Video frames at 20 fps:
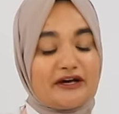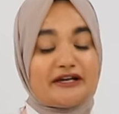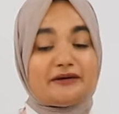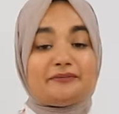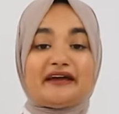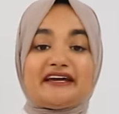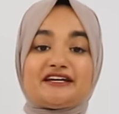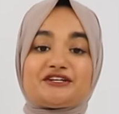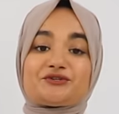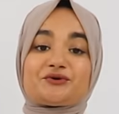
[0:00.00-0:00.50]
want
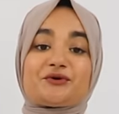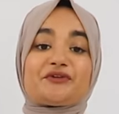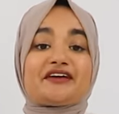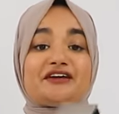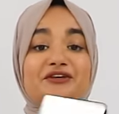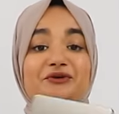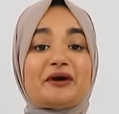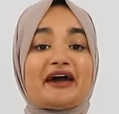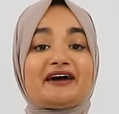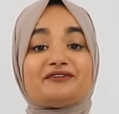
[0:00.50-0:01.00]
to make sure
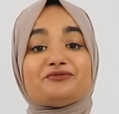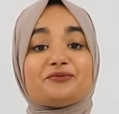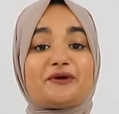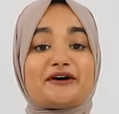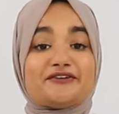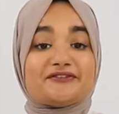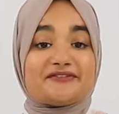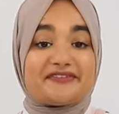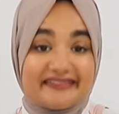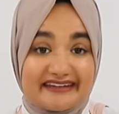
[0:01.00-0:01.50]
that you have
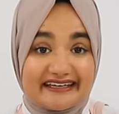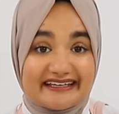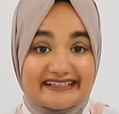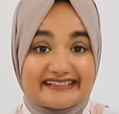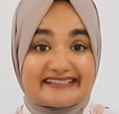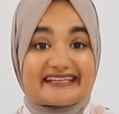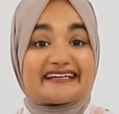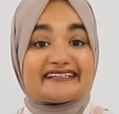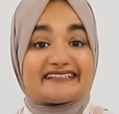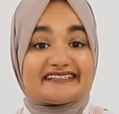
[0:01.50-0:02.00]
one of
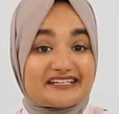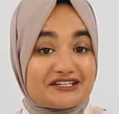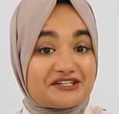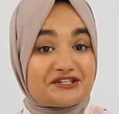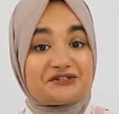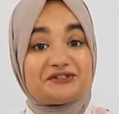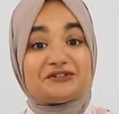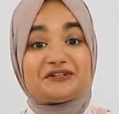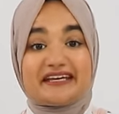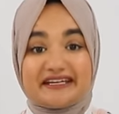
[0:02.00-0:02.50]
these, a
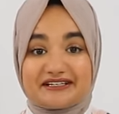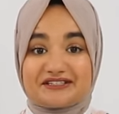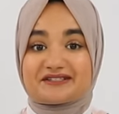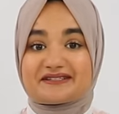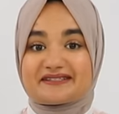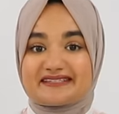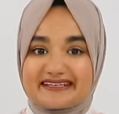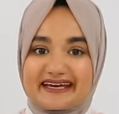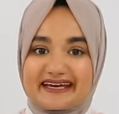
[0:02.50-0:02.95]
digital kitchen